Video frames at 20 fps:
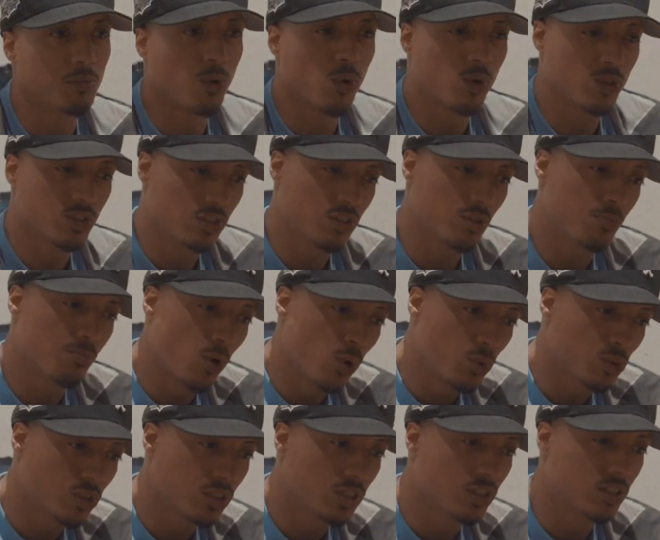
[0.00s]
pours his
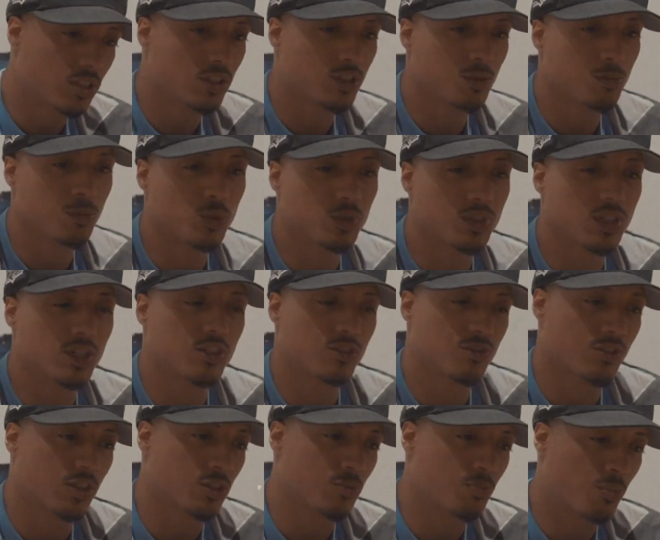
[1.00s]
emotion into his music. It's,
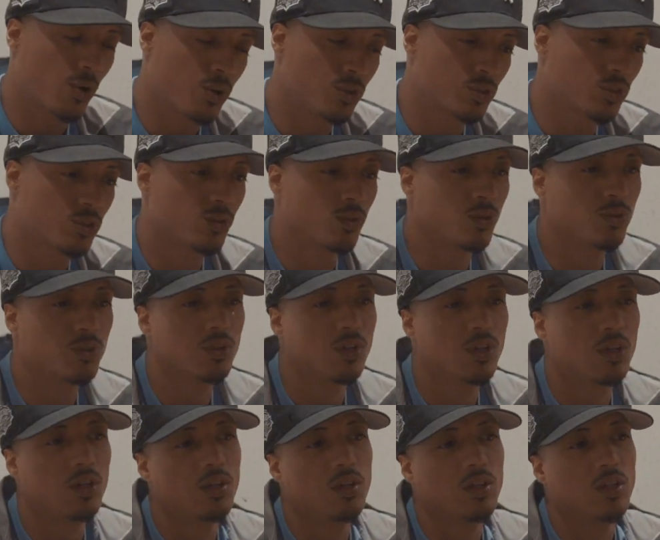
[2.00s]
it's personal.
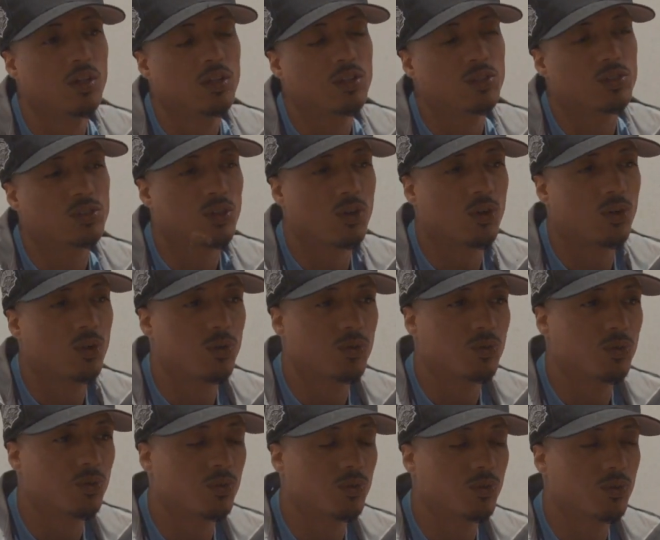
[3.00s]

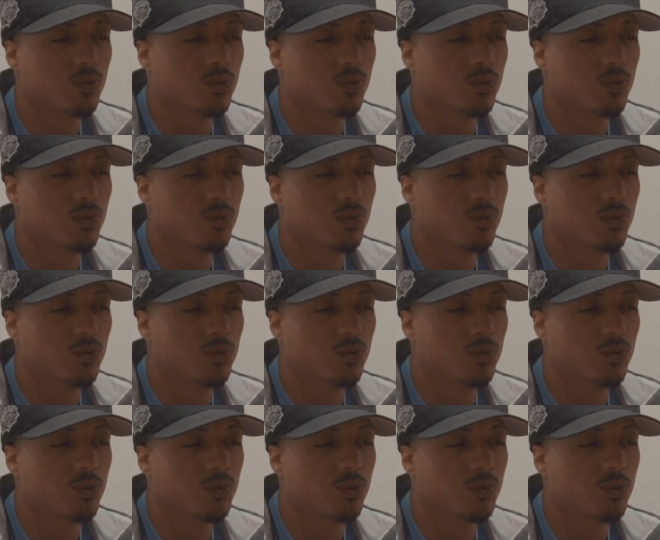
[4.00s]
So,